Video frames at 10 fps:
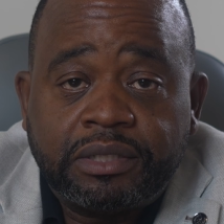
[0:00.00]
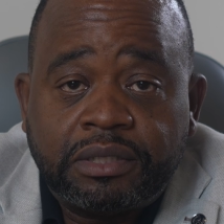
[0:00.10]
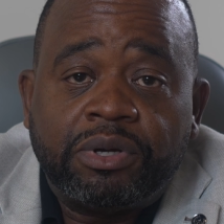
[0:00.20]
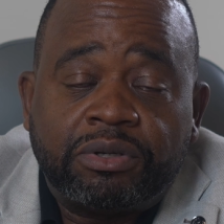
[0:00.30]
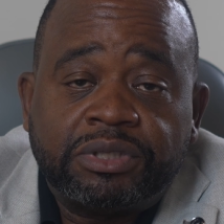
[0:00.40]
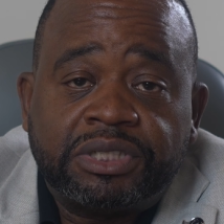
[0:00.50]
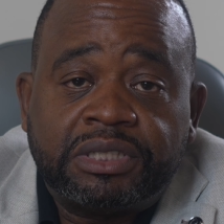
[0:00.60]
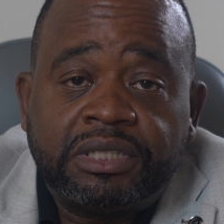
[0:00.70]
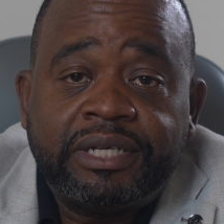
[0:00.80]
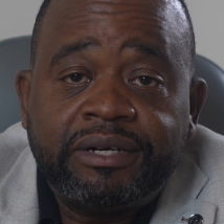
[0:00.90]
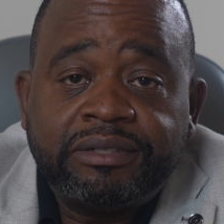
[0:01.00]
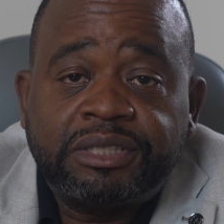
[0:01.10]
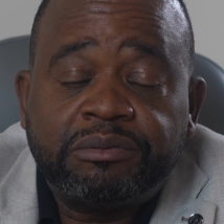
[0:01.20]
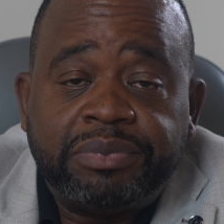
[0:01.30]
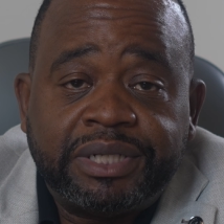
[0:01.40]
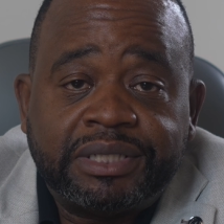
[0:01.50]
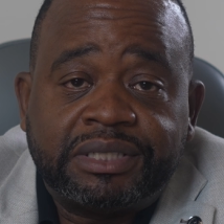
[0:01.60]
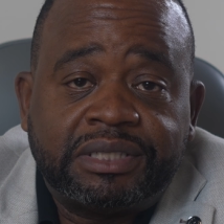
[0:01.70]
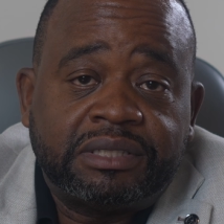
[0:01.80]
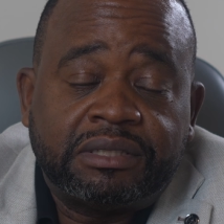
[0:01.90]
Because here's the
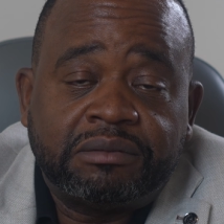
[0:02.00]
biggest